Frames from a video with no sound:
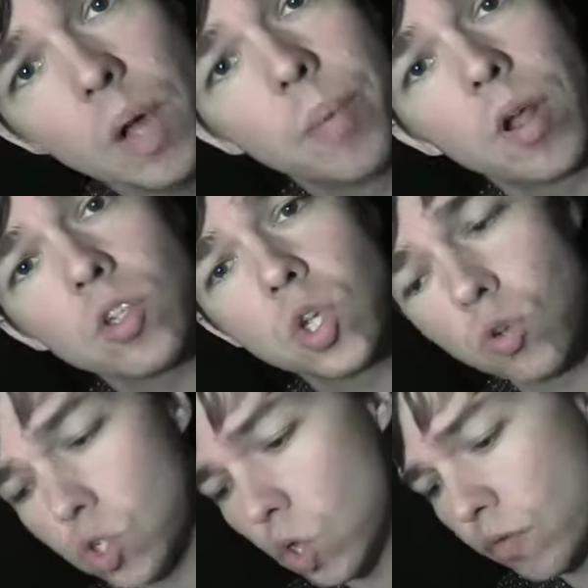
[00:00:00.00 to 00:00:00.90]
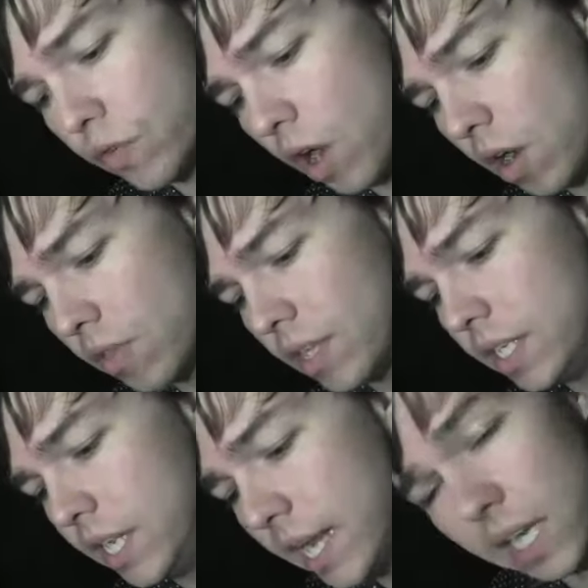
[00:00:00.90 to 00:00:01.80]
but also so far the
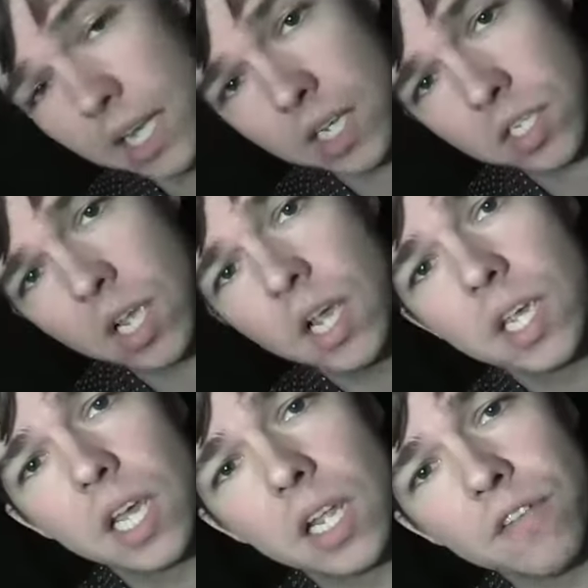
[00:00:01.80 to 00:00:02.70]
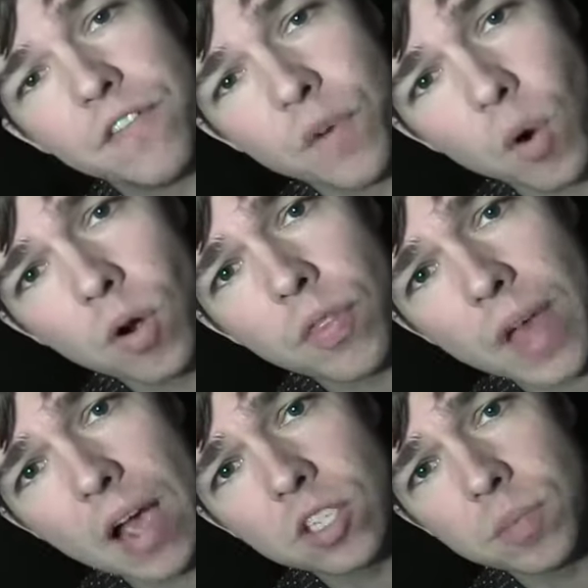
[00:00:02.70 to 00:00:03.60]
deadliest, killing
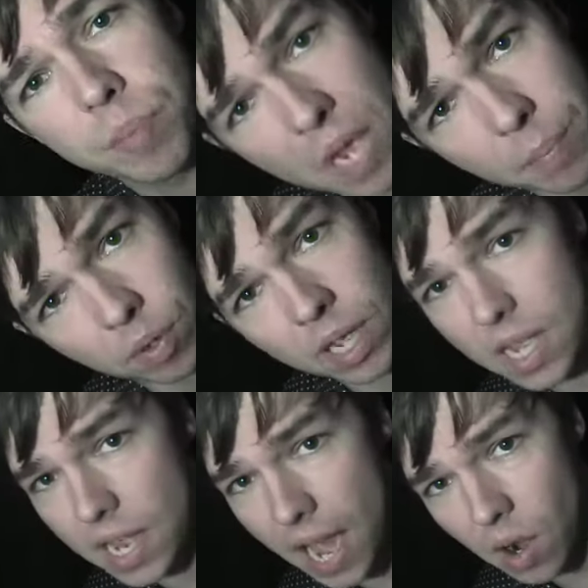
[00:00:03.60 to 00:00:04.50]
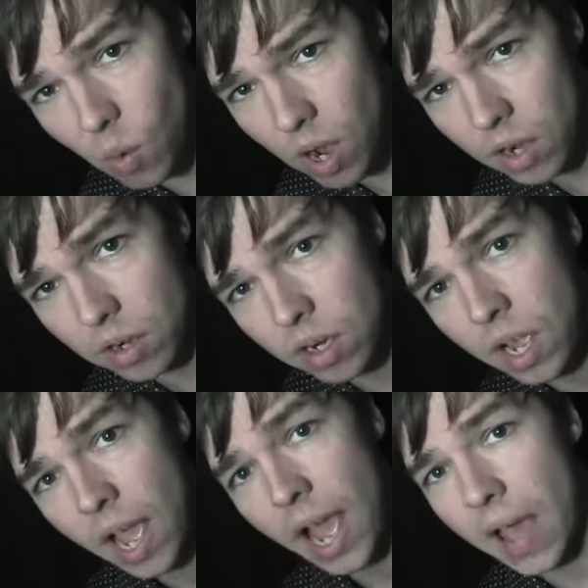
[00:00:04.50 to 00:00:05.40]
4,000 people. Now you gotta wonder,
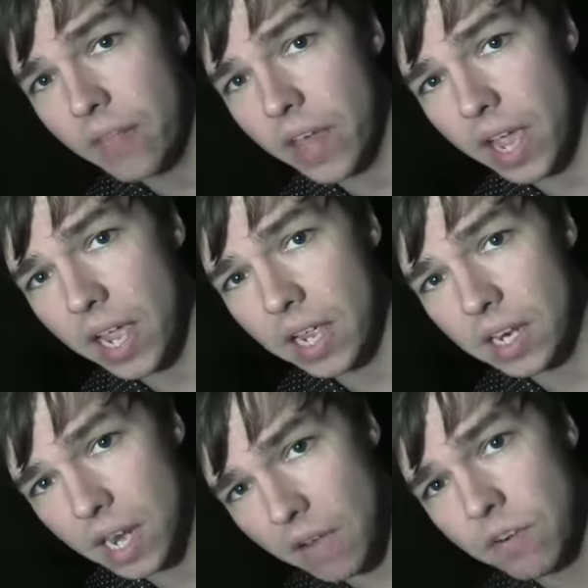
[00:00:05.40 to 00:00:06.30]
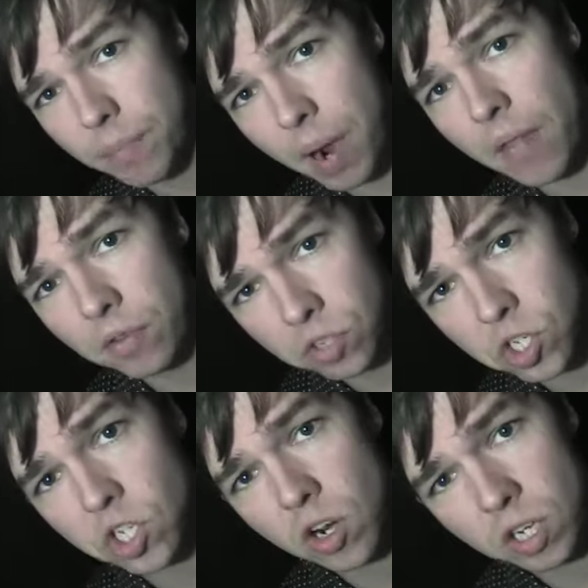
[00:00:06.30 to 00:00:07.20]
had they never bothered to
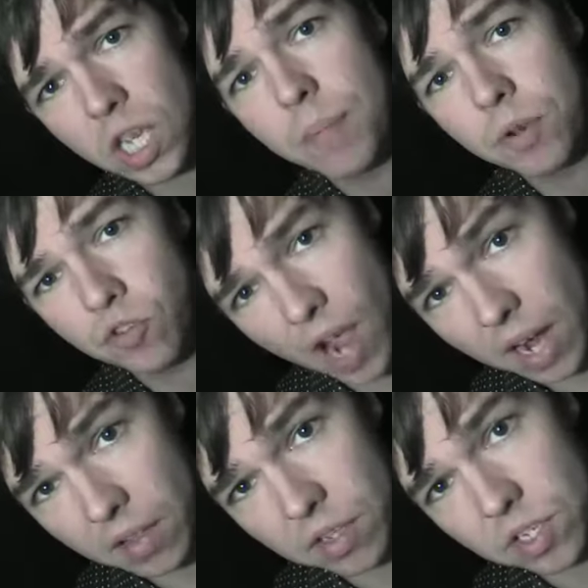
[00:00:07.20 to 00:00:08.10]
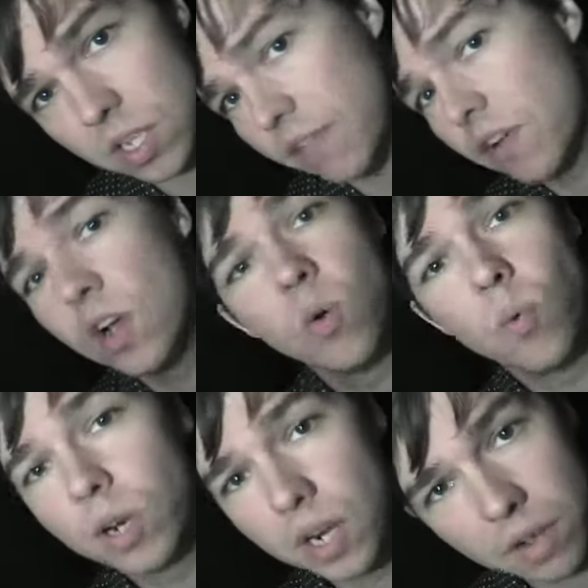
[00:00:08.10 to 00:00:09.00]
start keeping track of this stuff,
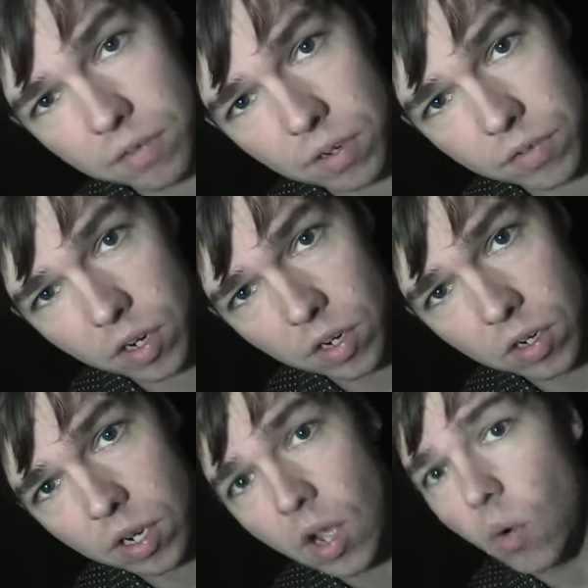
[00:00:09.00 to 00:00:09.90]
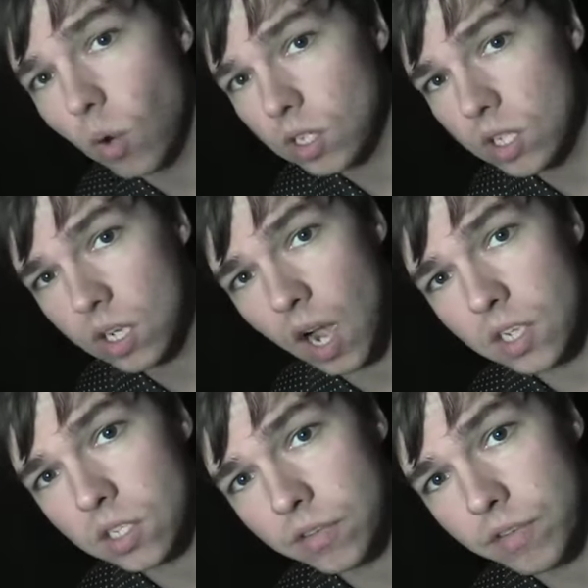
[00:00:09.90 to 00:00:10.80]
would it ever have occurred? What's the
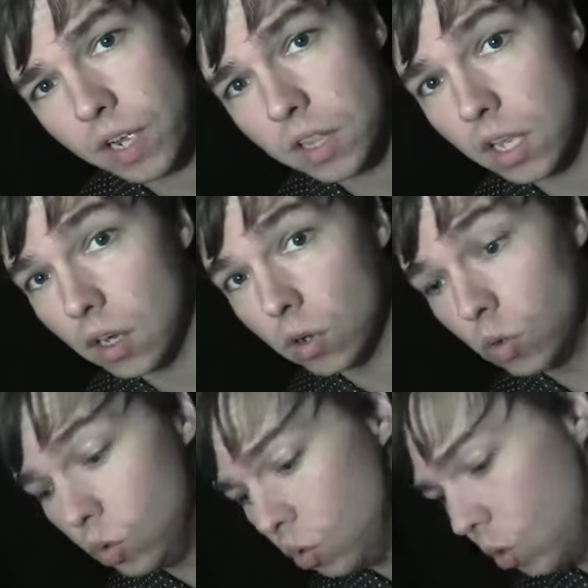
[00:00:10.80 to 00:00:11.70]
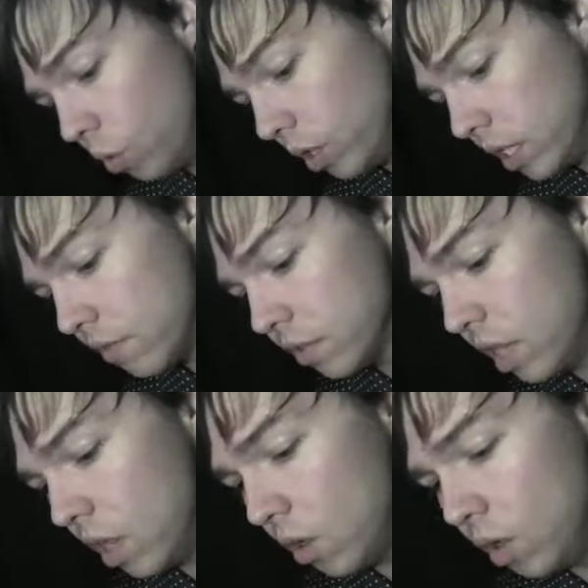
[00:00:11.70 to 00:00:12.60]
cause and effect there? Ooh, we'll never
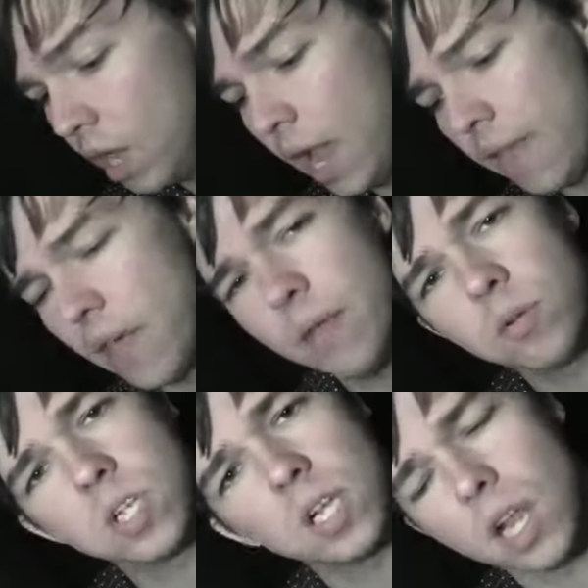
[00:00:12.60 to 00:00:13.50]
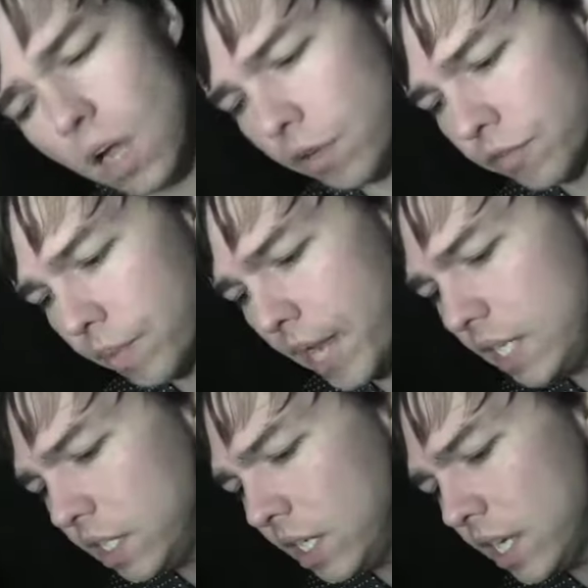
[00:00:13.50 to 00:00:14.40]
know. And then there was a lull from
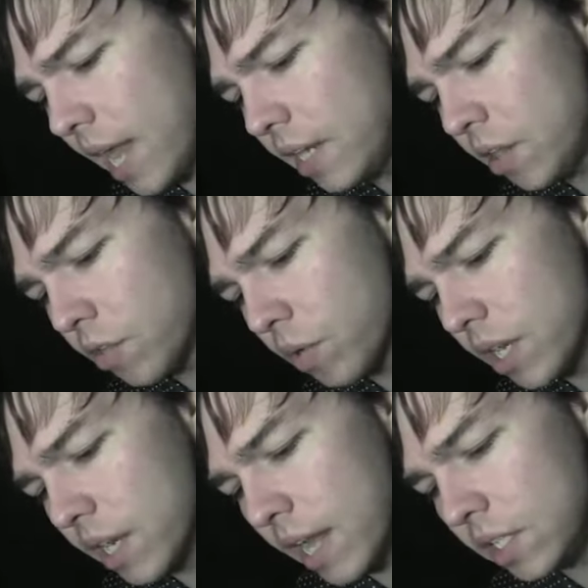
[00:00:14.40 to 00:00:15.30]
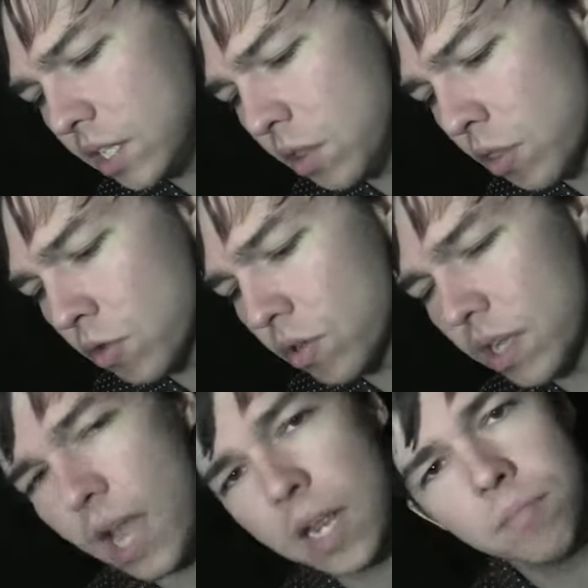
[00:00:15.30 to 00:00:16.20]
1893 to
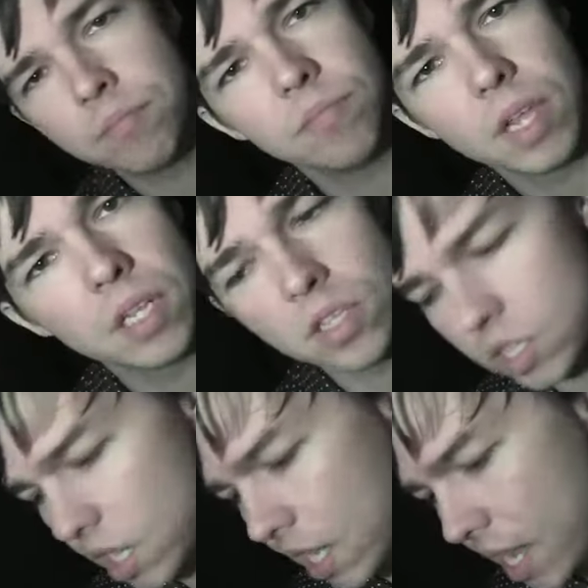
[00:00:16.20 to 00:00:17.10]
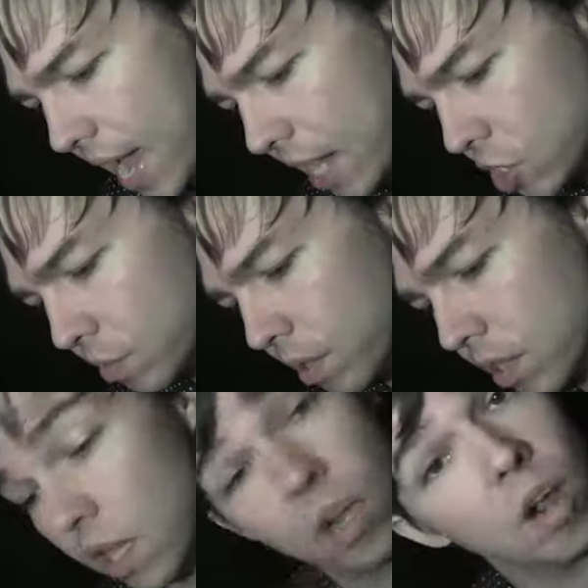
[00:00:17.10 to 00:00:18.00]
1938. They didn't see any action. But
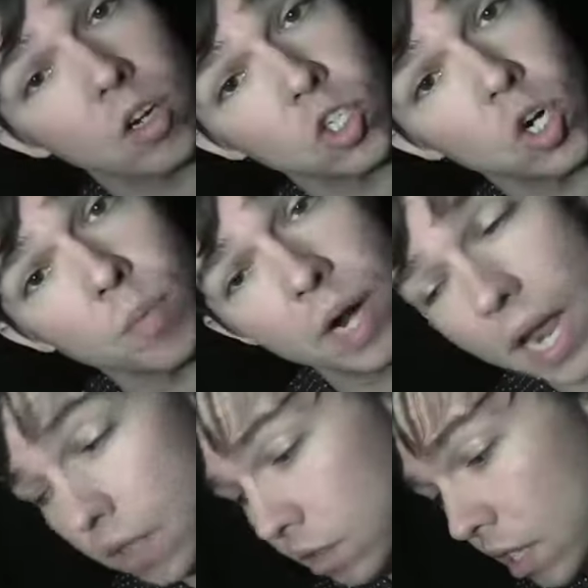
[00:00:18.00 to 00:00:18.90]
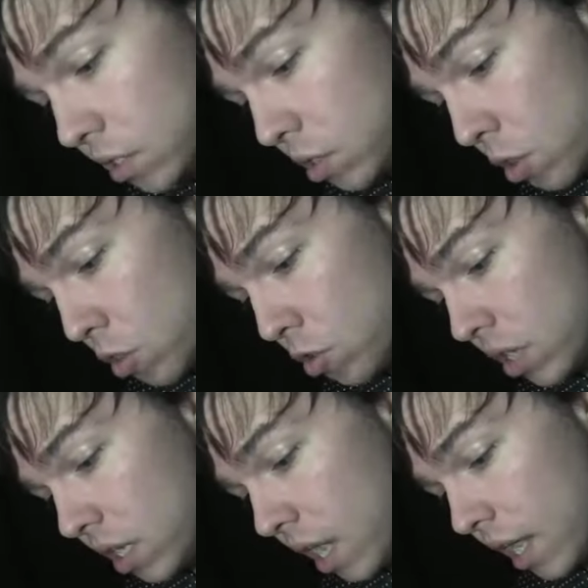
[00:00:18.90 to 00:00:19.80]
then on October 8th,
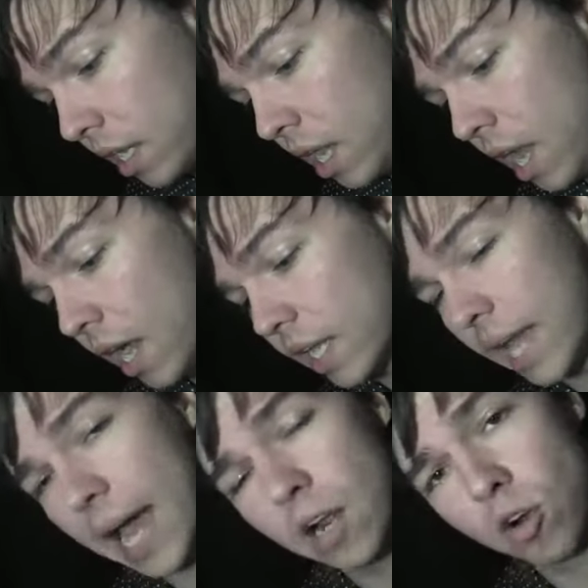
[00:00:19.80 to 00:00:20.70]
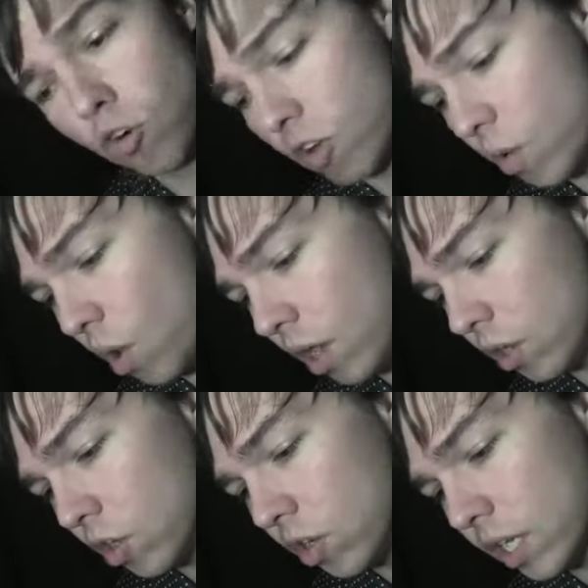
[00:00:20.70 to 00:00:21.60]
1939, a Category 1
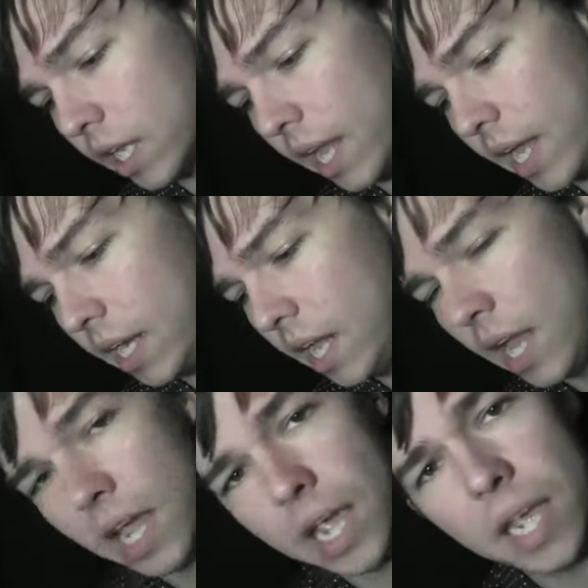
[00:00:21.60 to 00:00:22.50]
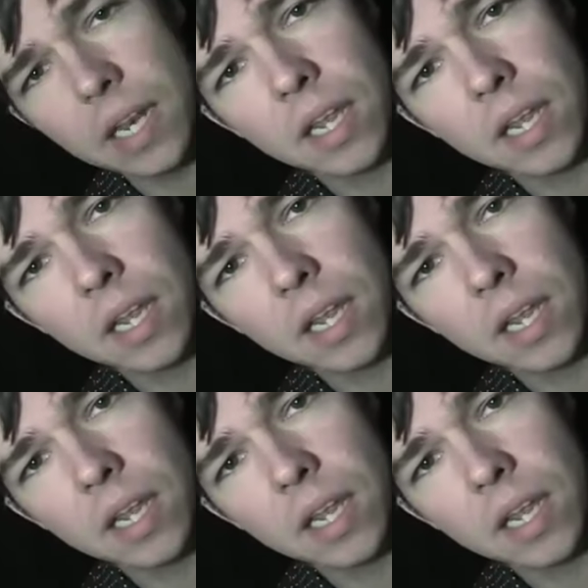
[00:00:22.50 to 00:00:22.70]
hurricane hit